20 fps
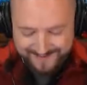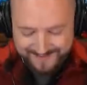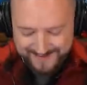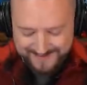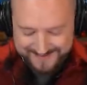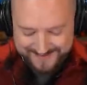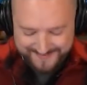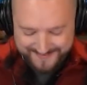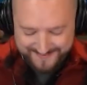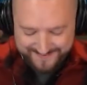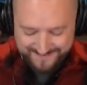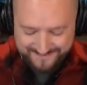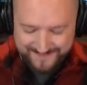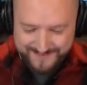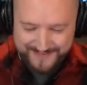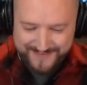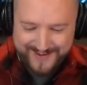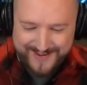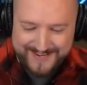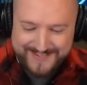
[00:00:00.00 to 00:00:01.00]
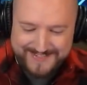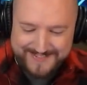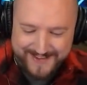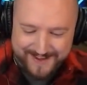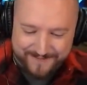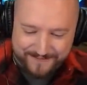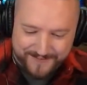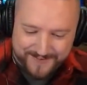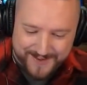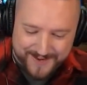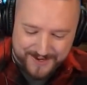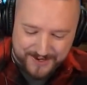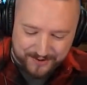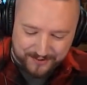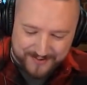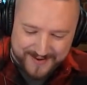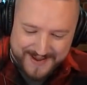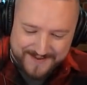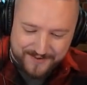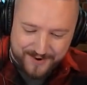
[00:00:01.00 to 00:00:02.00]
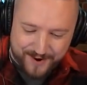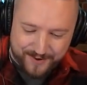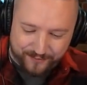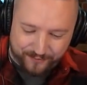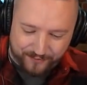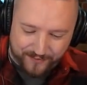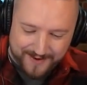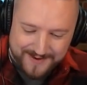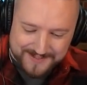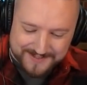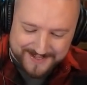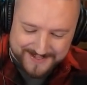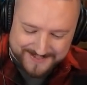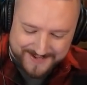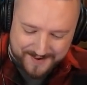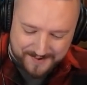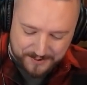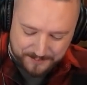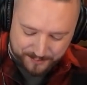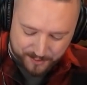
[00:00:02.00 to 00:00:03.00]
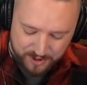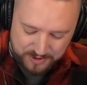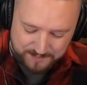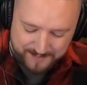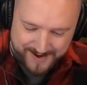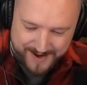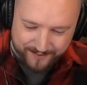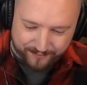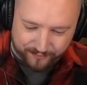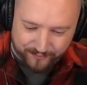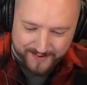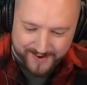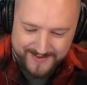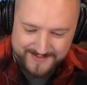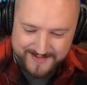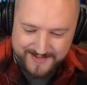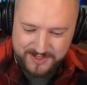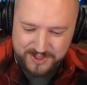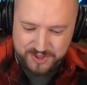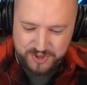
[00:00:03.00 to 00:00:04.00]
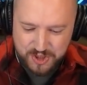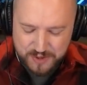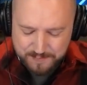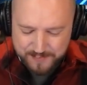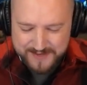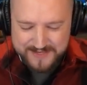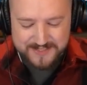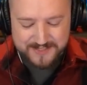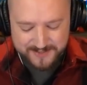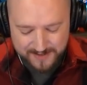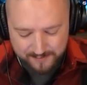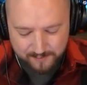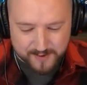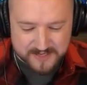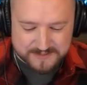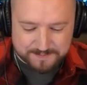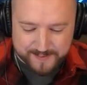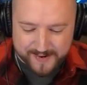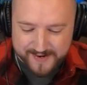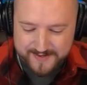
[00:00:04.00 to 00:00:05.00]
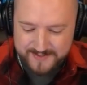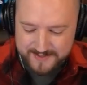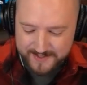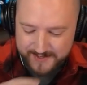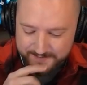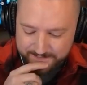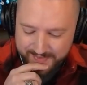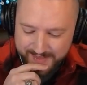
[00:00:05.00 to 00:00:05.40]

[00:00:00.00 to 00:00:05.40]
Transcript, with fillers: going to go with a definite graveyard freeze in this counter push, my friends. It should be somewhat spicy.